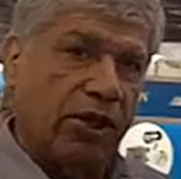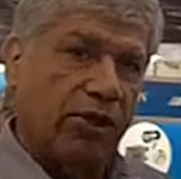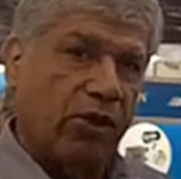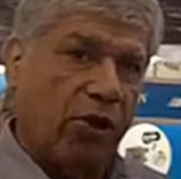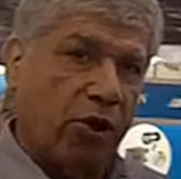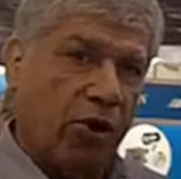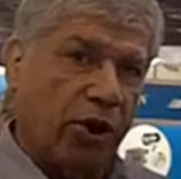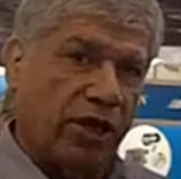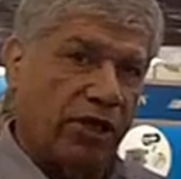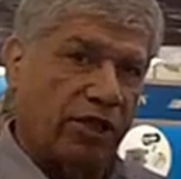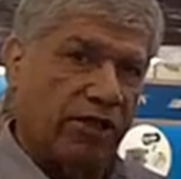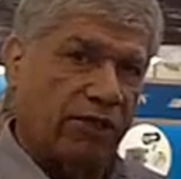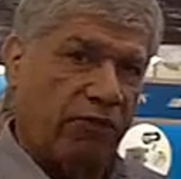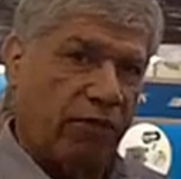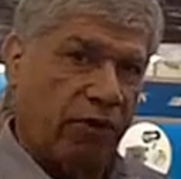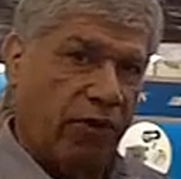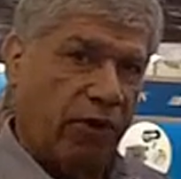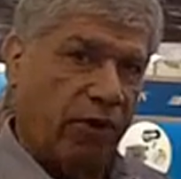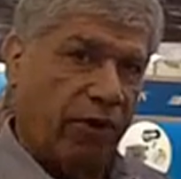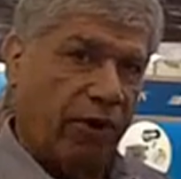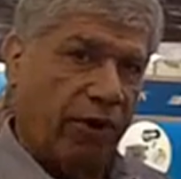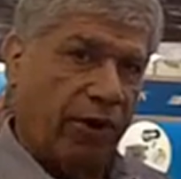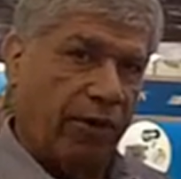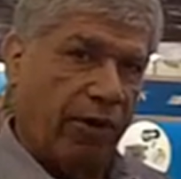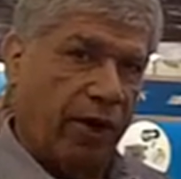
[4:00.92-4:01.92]
the noise
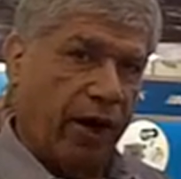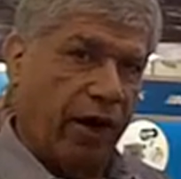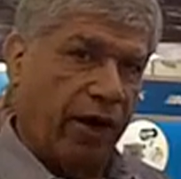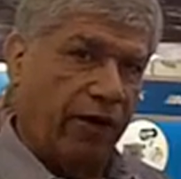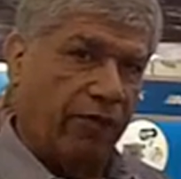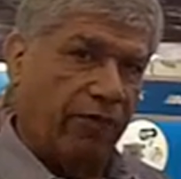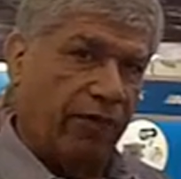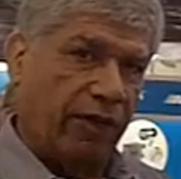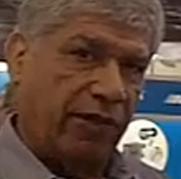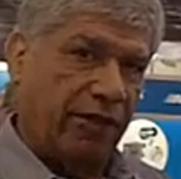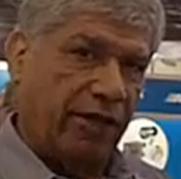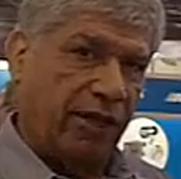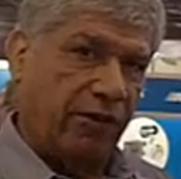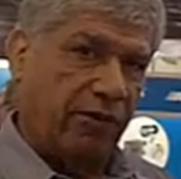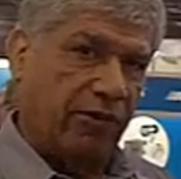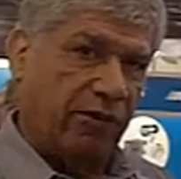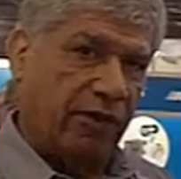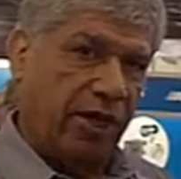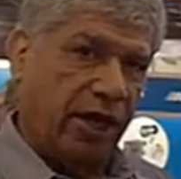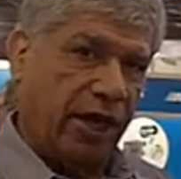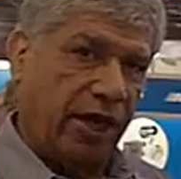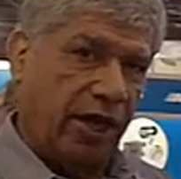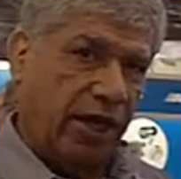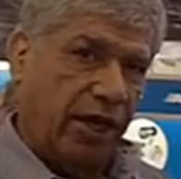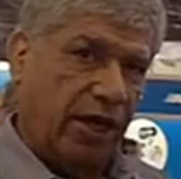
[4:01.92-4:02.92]
floor of the
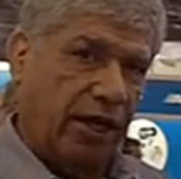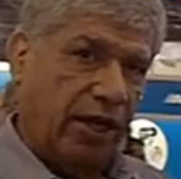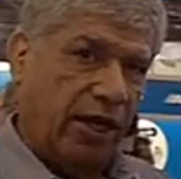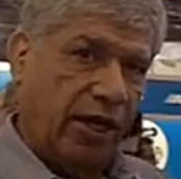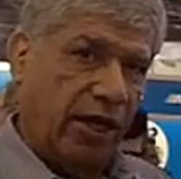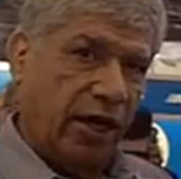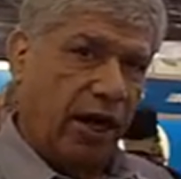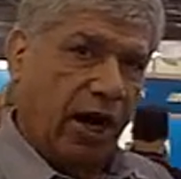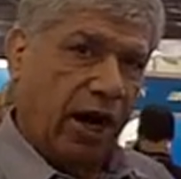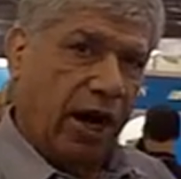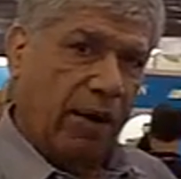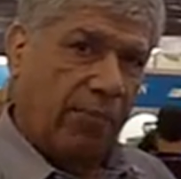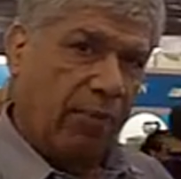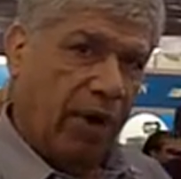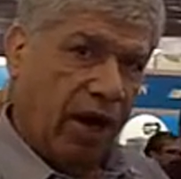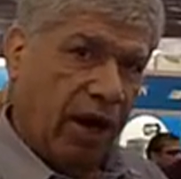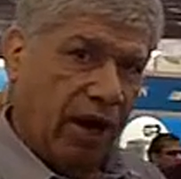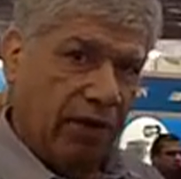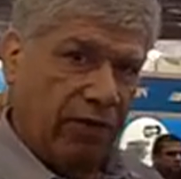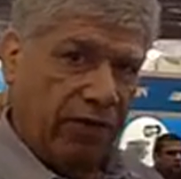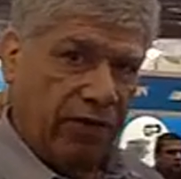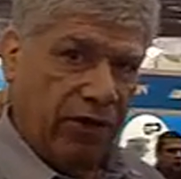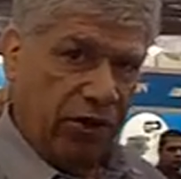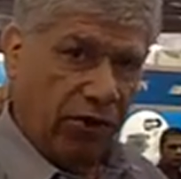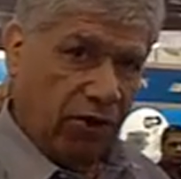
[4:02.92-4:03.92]
DUT
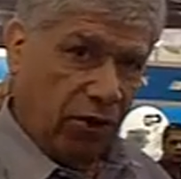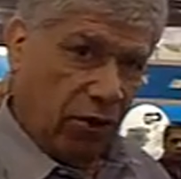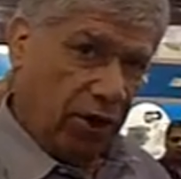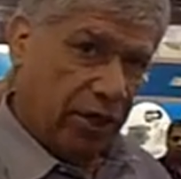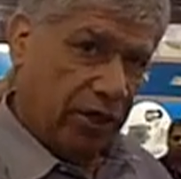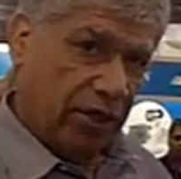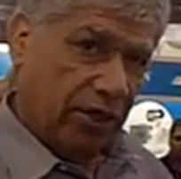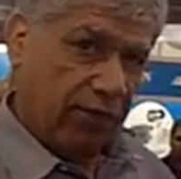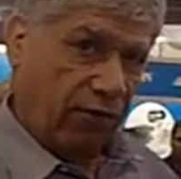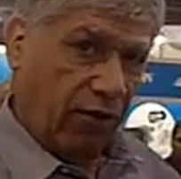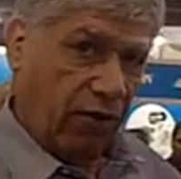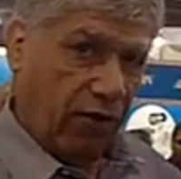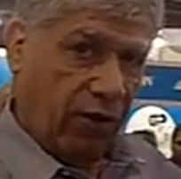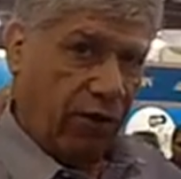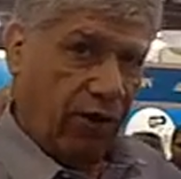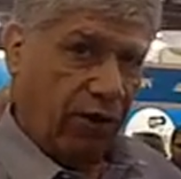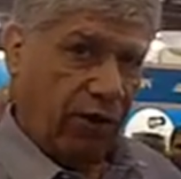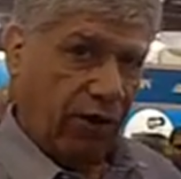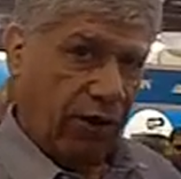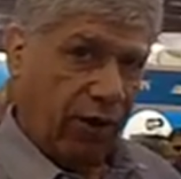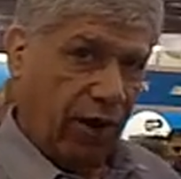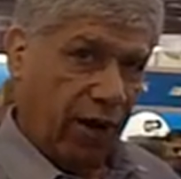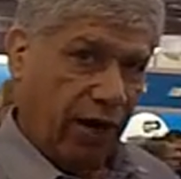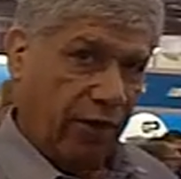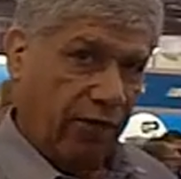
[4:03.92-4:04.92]
above the noise
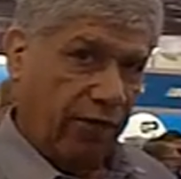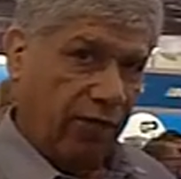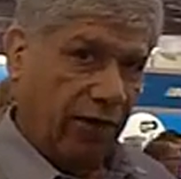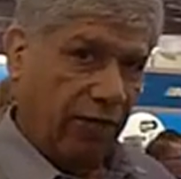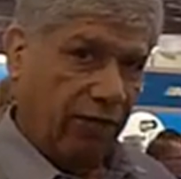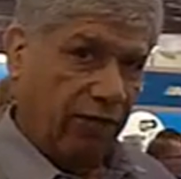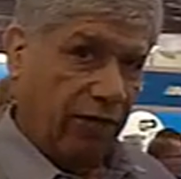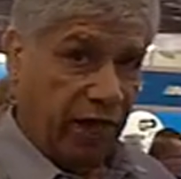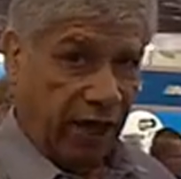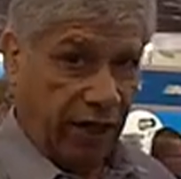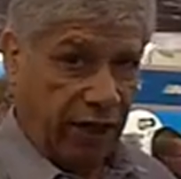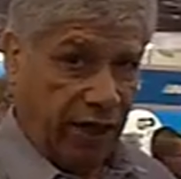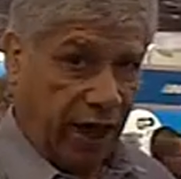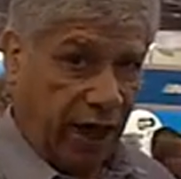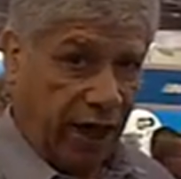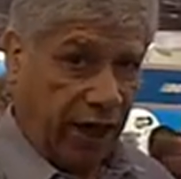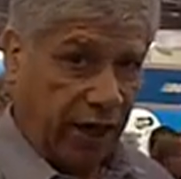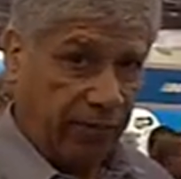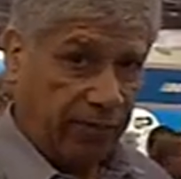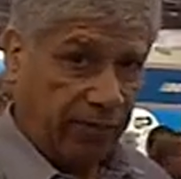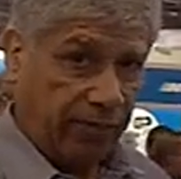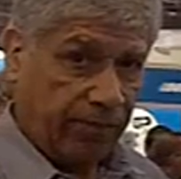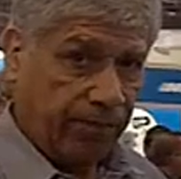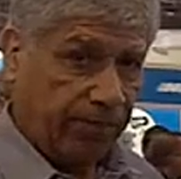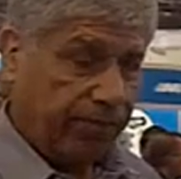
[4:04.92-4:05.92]
floor of the VNA.